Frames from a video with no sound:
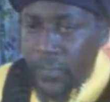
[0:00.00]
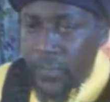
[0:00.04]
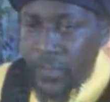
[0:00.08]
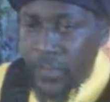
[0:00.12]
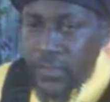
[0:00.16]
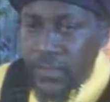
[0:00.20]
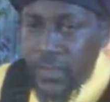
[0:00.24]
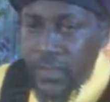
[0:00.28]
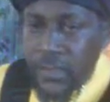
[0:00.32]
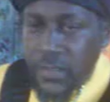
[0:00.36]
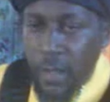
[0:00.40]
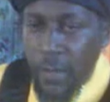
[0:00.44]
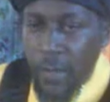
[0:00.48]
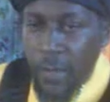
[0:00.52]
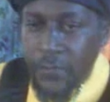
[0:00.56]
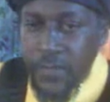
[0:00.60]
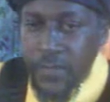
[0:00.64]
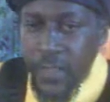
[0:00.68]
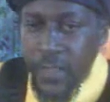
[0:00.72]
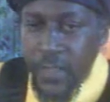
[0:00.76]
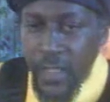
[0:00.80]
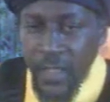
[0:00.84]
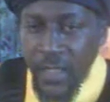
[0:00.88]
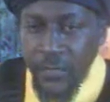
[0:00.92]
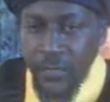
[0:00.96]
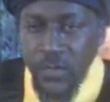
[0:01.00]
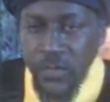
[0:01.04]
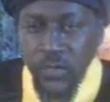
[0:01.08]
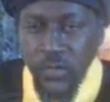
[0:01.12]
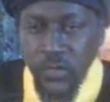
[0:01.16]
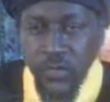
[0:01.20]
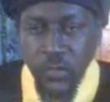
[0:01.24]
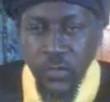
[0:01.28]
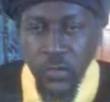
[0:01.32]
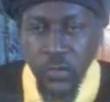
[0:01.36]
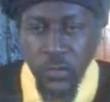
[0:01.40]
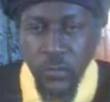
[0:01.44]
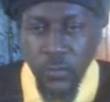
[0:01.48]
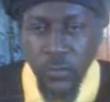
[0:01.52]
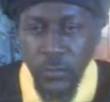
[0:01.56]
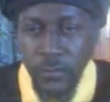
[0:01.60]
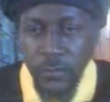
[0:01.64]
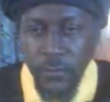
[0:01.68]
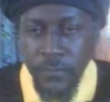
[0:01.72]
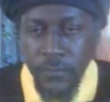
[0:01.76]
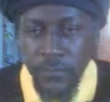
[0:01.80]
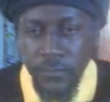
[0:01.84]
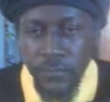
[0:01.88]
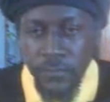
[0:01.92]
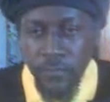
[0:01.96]
This is oftentimes true.
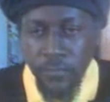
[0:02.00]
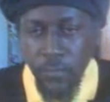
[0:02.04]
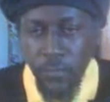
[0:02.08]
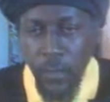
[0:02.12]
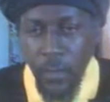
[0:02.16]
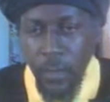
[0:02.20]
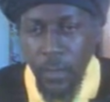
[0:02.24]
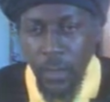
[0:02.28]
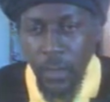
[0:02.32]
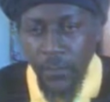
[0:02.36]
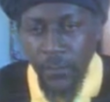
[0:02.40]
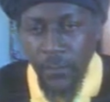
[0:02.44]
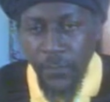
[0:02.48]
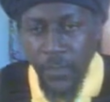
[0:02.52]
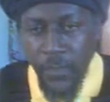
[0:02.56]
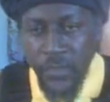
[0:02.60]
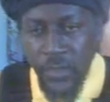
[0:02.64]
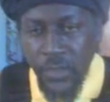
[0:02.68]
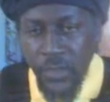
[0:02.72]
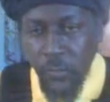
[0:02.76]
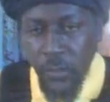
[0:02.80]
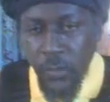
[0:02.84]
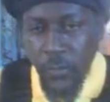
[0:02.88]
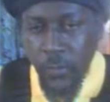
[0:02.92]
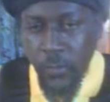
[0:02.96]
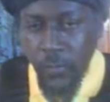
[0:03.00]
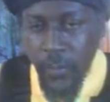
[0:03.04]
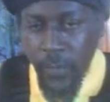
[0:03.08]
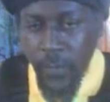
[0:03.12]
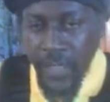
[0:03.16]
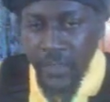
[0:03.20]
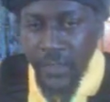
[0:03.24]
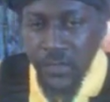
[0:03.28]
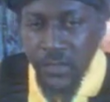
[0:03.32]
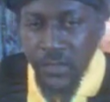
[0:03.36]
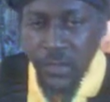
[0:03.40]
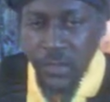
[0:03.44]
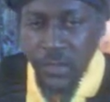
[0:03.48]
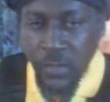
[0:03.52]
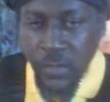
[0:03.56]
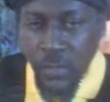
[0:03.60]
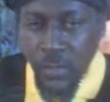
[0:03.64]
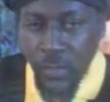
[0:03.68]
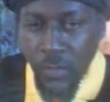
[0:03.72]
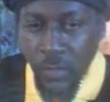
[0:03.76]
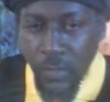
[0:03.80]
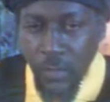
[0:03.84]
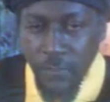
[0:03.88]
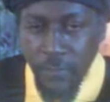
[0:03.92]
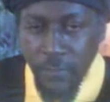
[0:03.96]
A person will write a
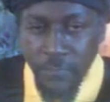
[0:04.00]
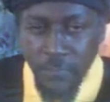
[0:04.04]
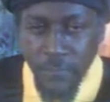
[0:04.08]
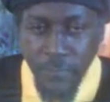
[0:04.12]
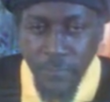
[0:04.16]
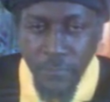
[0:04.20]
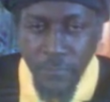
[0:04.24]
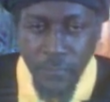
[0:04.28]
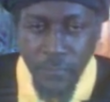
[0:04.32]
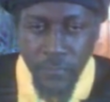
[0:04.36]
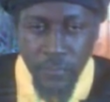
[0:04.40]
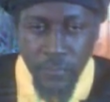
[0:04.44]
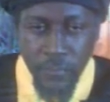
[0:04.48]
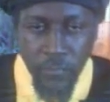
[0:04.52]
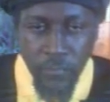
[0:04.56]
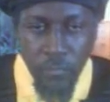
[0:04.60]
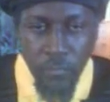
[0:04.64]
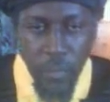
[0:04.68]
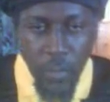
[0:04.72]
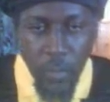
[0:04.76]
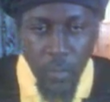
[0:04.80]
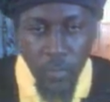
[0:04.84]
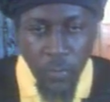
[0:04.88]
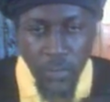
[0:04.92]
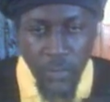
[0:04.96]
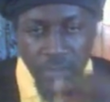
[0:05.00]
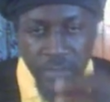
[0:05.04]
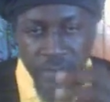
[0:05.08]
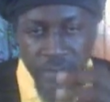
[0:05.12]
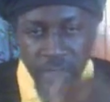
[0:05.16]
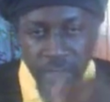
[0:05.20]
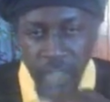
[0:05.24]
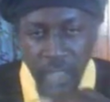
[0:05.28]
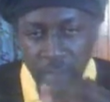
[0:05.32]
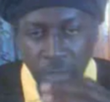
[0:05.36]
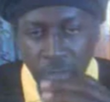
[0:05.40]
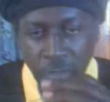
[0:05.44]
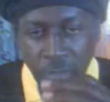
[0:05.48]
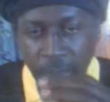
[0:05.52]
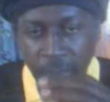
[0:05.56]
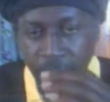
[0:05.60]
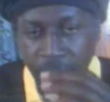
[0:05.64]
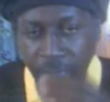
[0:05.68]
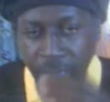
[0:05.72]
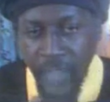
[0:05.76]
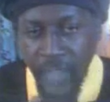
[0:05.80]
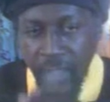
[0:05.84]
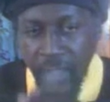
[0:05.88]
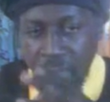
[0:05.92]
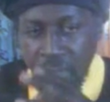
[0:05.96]
song, will sing or
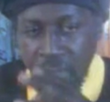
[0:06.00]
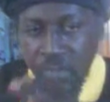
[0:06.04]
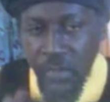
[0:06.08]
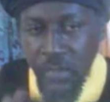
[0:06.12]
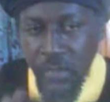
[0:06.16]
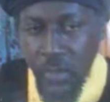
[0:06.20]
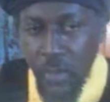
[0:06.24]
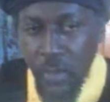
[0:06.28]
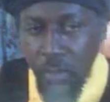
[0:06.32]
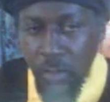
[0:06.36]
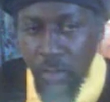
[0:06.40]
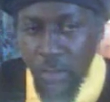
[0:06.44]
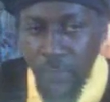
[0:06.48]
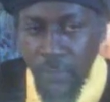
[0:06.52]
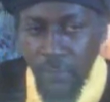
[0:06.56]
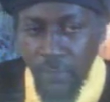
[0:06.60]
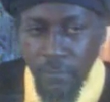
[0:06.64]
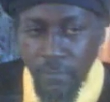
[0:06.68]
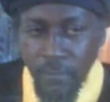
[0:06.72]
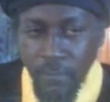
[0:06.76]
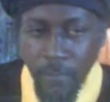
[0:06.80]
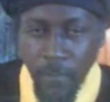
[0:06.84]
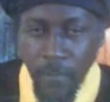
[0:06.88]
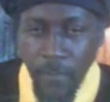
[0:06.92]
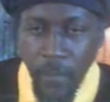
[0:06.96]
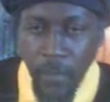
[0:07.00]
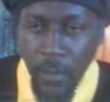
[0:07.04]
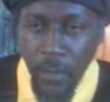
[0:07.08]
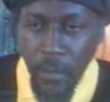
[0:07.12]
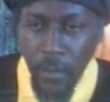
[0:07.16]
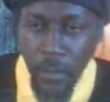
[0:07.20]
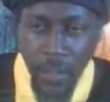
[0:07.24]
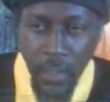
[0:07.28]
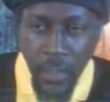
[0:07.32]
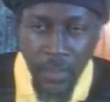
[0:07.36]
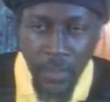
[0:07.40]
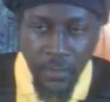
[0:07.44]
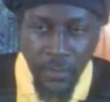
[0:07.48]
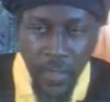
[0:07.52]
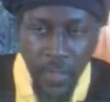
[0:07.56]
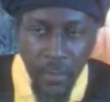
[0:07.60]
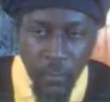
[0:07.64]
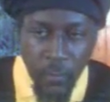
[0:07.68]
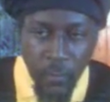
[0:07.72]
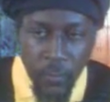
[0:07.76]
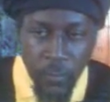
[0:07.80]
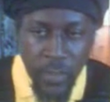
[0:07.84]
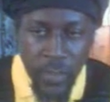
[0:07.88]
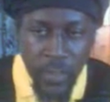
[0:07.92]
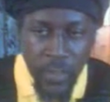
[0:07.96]
play a song, and
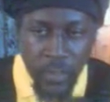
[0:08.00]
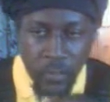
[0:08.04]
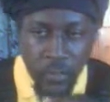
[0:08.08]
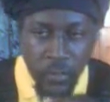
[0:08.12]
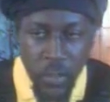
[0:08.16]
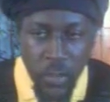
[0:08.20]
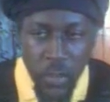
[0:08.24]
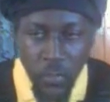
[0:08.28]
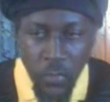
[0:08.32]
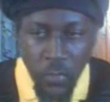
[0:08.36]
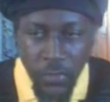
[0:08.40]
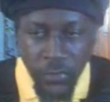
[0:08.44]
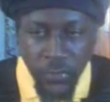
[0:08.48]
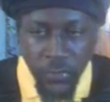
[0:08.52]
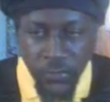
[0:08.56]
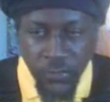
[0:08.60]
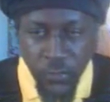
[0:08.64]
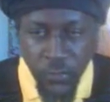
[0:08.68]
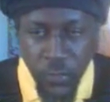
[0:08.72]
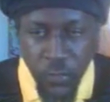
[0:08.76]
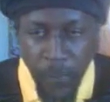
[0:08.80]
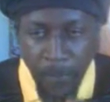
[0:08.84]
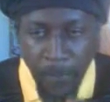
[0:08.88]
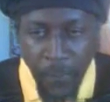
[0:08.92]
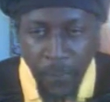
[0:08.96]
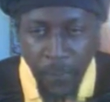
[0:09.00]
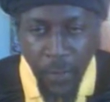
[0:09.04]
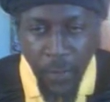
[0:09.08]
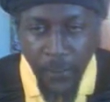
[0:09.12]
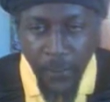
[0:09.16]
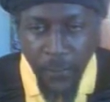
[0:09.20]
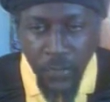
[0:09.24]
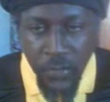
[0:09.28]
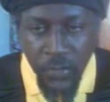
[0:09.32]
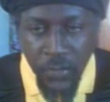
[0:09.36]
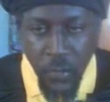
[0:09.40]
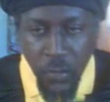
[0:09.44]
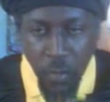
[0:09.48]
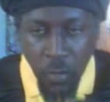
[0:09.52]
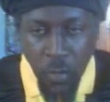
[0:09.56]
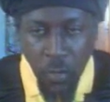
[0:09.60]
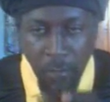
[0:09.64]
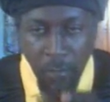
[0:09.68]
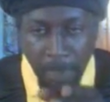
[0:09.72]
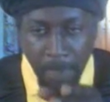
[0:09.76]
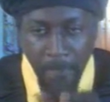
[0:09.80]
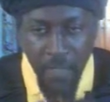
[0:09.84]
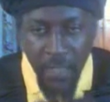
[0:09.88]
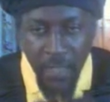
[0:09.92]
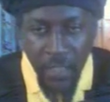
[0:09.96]
not really know the true purpose
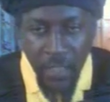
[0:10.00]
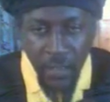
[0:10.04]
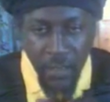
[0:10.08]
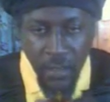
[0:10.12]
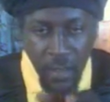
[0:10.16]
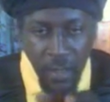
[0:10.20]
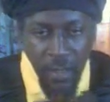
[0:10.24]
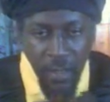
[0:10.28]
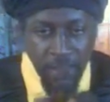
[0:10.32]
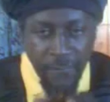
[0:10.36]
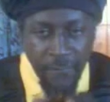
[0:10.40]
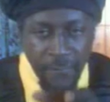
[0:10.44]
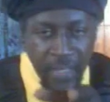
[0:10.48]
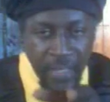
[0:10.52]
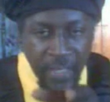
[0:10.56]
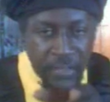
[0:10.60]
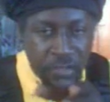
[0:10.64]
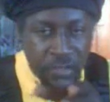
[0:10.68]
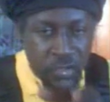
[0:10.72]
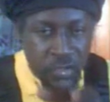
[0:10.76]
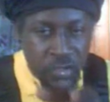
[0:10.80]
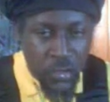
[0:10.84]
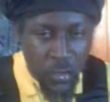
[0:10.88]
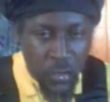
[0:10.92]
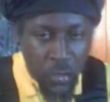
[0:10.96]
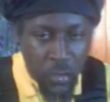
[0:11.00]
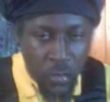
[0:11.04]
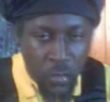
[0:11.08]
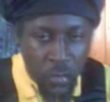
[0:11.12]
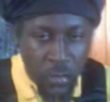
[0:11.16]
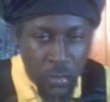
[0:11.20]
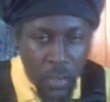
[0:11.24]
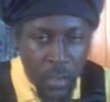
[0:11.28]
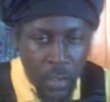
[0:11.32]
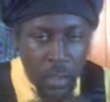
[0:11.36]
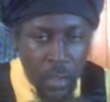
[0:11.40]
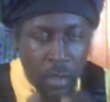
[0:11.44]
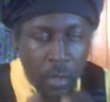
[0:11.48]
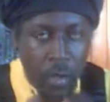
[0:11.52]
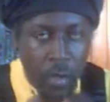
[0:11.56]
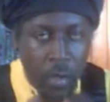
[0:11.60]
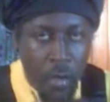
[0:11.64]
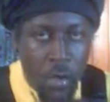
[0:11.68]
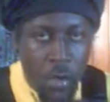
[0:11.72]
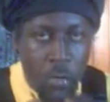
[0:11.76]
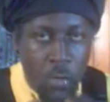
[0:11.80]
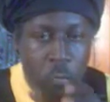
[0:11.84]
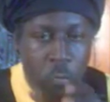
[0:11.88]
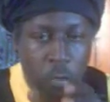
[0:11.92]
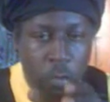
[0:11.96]
or meaning of that song
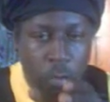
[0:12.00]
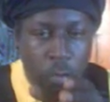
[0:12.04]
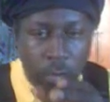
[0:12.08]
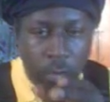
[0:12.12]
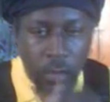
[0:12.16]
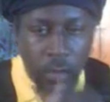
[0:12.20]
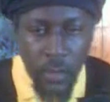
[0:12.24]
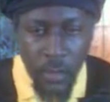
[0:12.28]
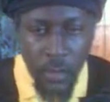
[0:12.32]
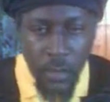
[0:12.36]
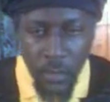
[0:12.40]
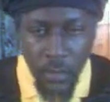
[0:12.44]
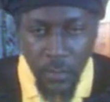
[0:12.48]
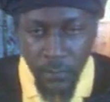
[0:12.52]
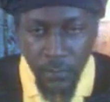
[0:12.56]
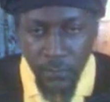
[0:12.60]
or work.